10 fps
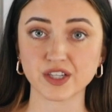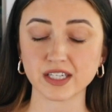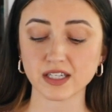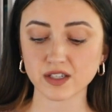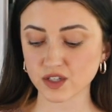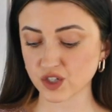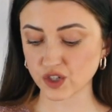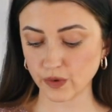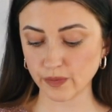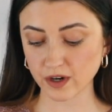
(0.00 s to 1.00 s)
This is a
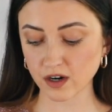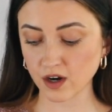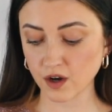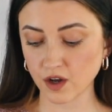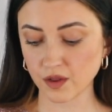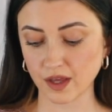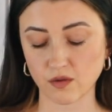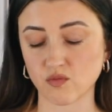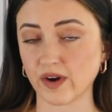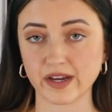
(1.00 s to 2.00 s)
super like
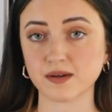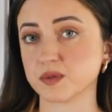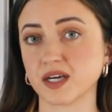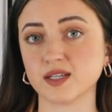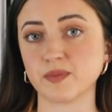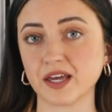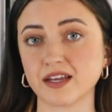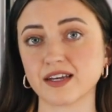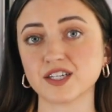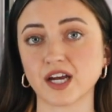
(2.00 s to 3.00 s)
random size
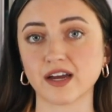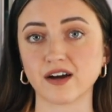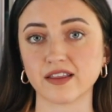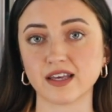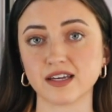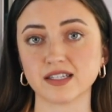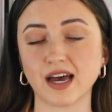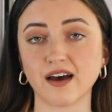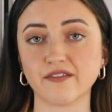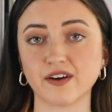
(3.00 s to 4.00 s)
baking dish. I got this
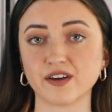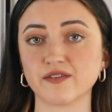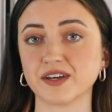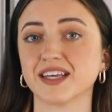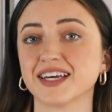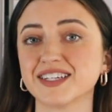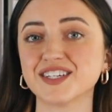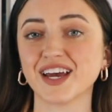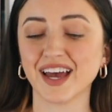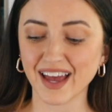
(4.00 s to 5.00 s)
at Value
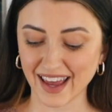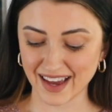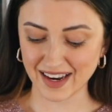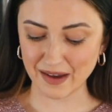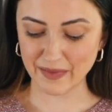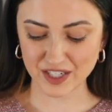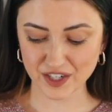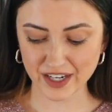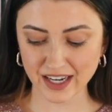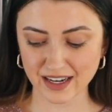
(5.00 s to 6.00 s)
Village and I
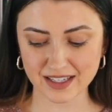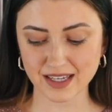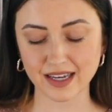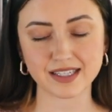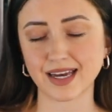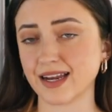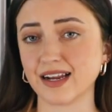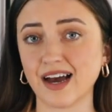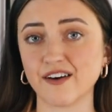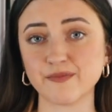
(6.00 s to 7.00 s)
measured it, and it's like
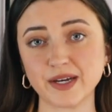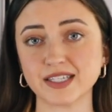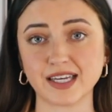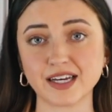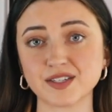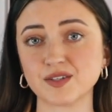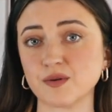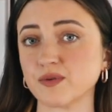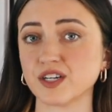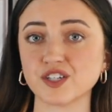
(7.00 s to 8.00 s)
10.5 by 6.
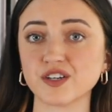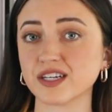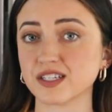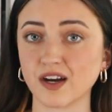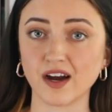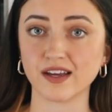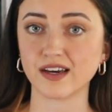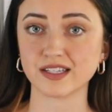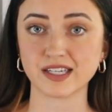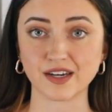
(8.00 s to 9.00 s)
So I'm pretty sure that's not
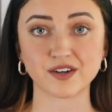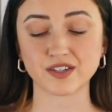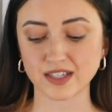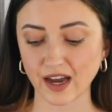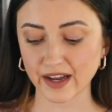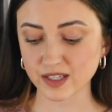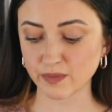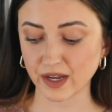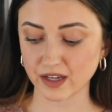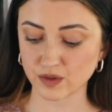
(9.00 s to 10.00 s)
a standard size,
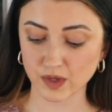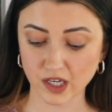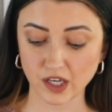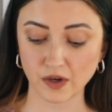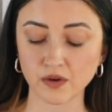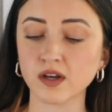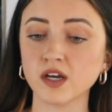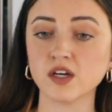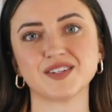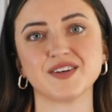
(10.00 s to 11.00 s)
but it's really cute.
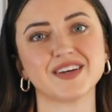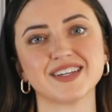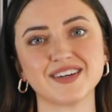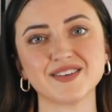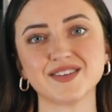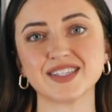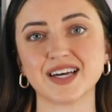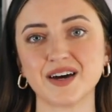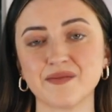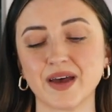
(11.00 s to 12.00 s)
So you can use
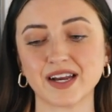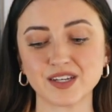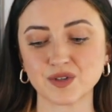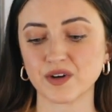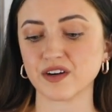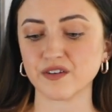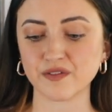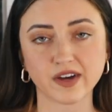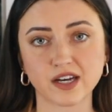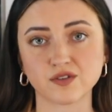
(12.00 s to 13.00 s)
any sort
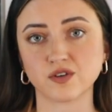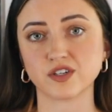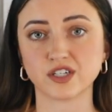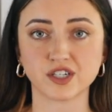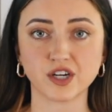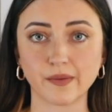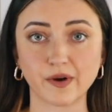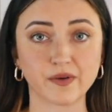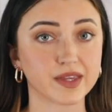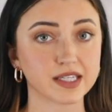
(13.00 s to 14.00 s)
of casserole dish
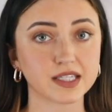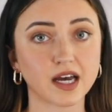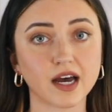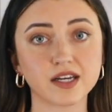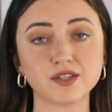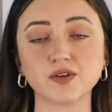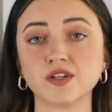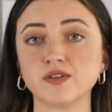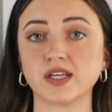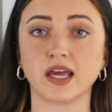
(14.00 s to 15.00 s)
about this size. You could
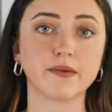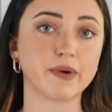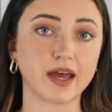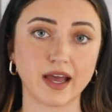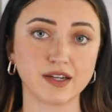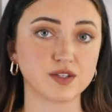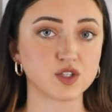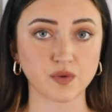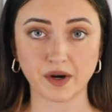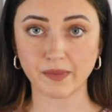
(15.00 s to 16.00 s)
use an 8 by 8
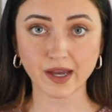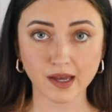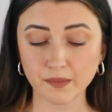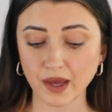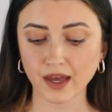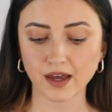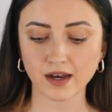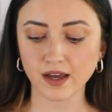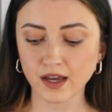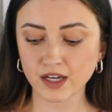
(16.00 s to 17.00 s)
square baking
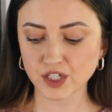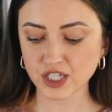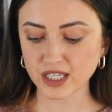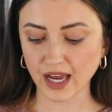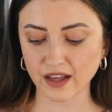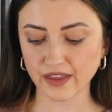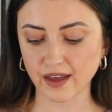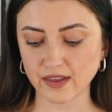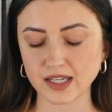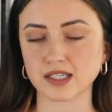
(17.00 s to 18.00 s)
pan, just
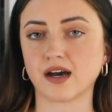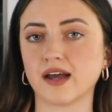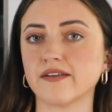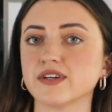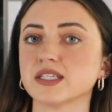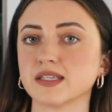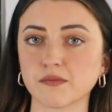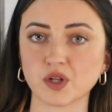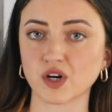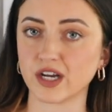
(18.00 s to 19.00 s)
anything that's kind of a
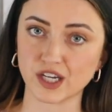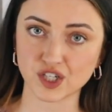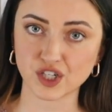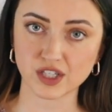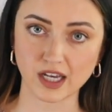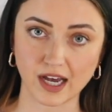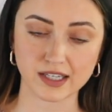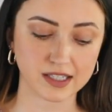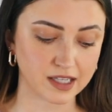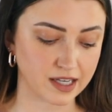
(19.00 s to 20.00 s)
similar-ish
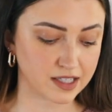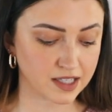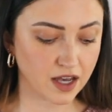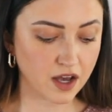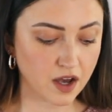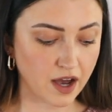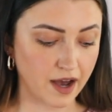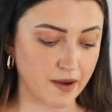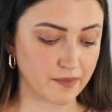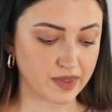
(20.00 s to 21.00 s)
size to this
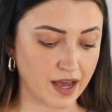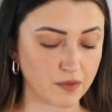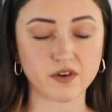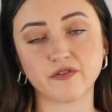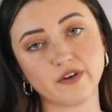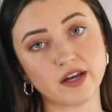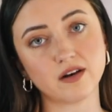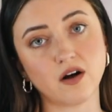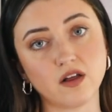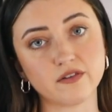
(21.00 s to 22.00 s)
that will fit
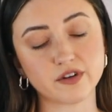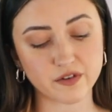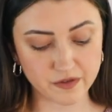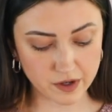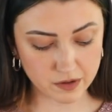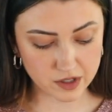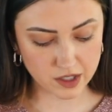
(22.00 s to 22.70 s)
all of your fruits.